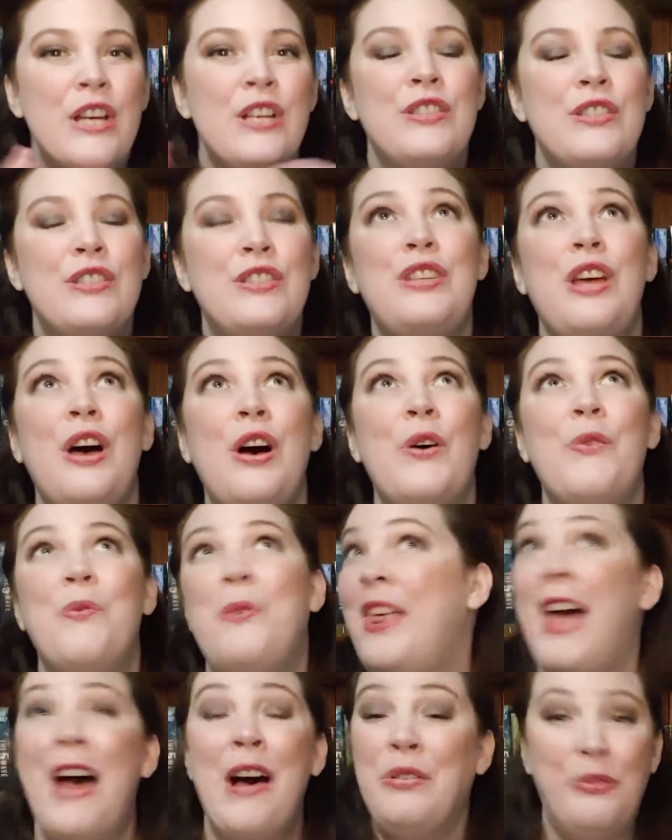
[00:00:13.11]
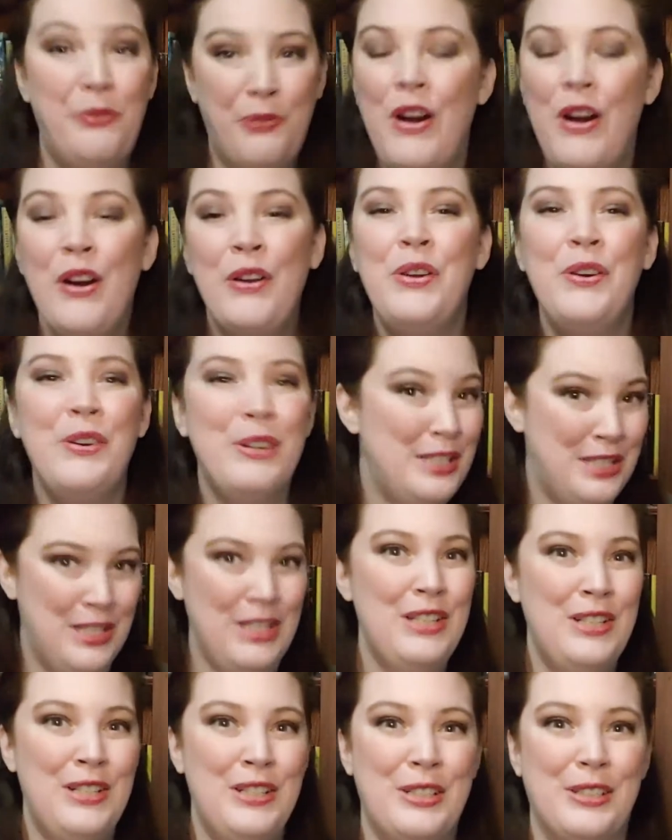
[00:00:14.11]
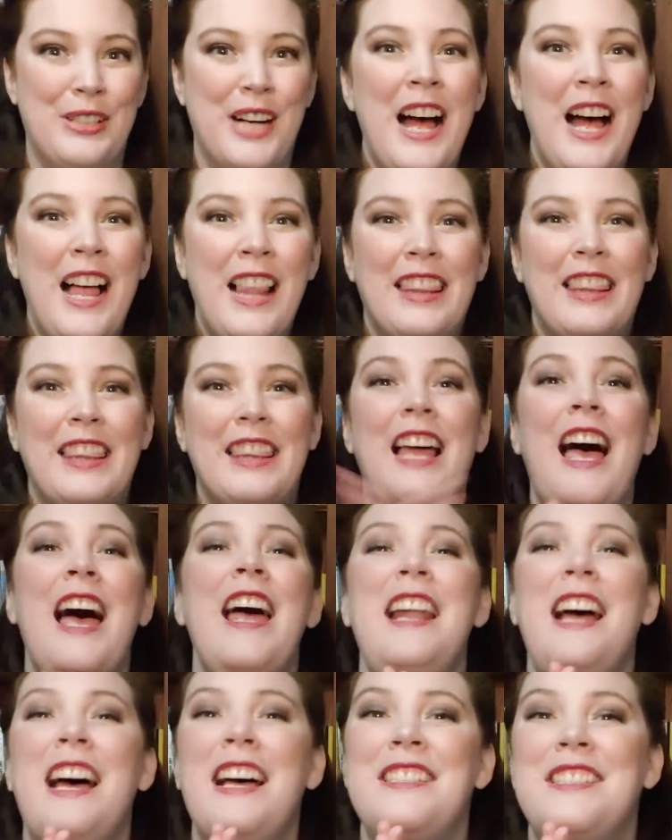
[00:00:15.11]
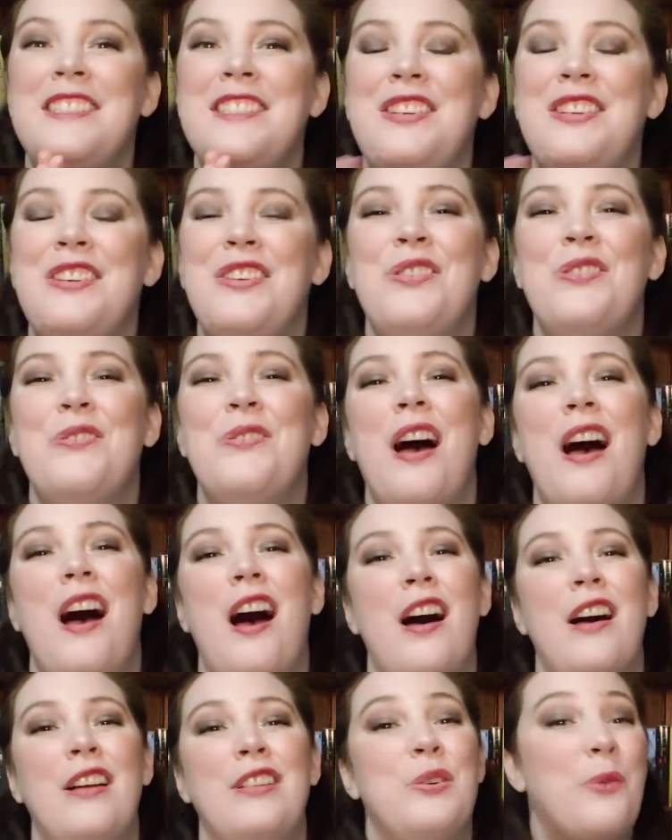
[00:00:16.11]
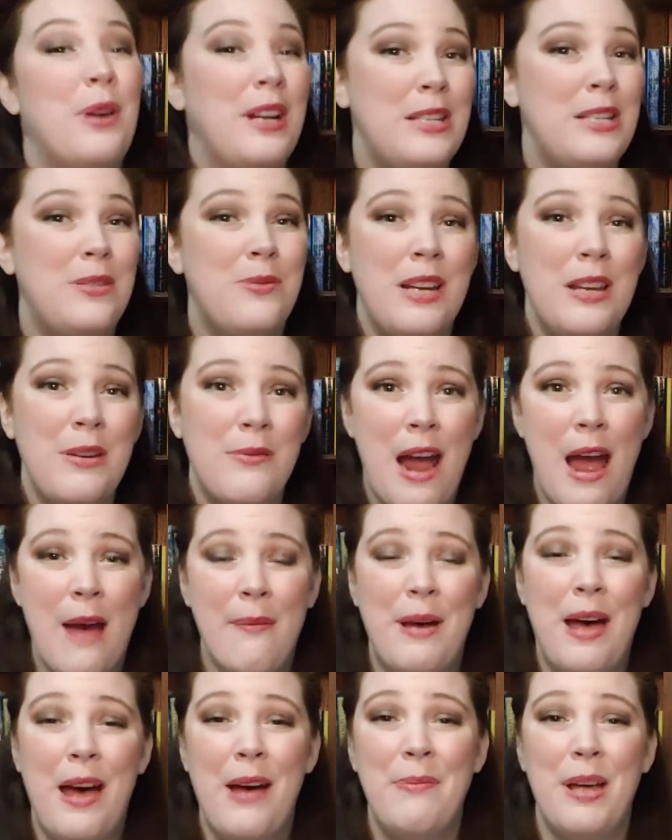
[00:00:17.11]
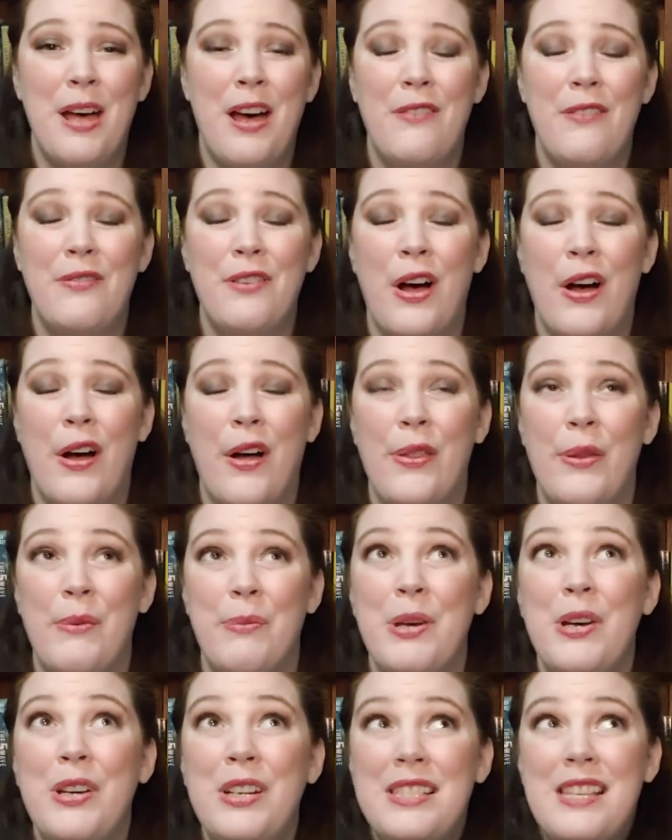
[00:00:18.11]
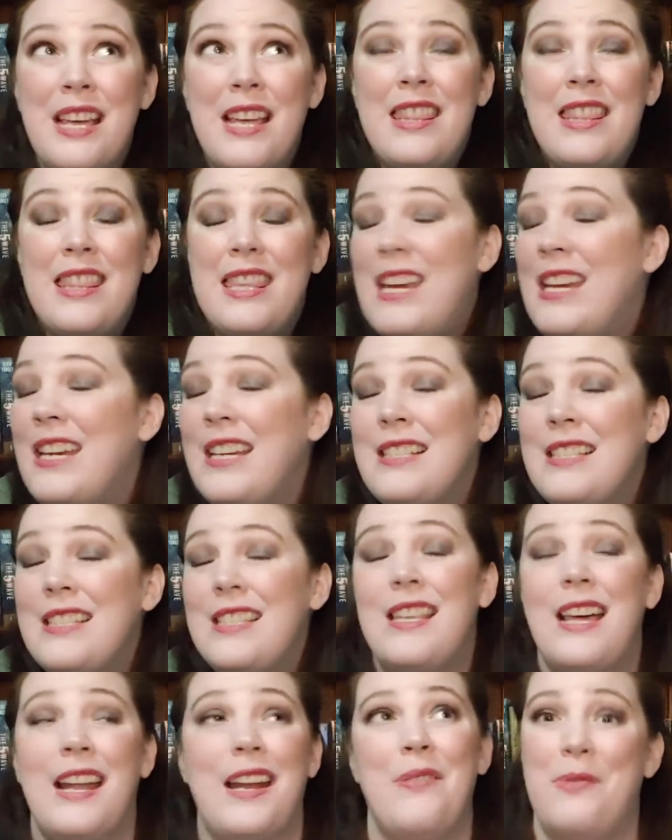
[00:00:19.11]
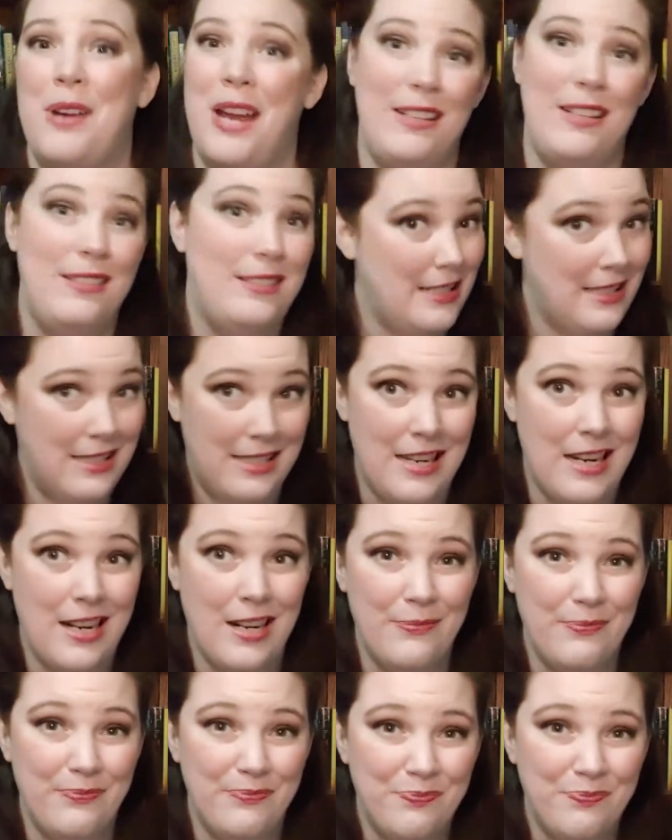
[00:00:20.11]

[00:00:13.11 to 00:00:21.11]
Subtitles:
So without further ado, let us do a 2020 wrap-up of all the books and things that I read this year.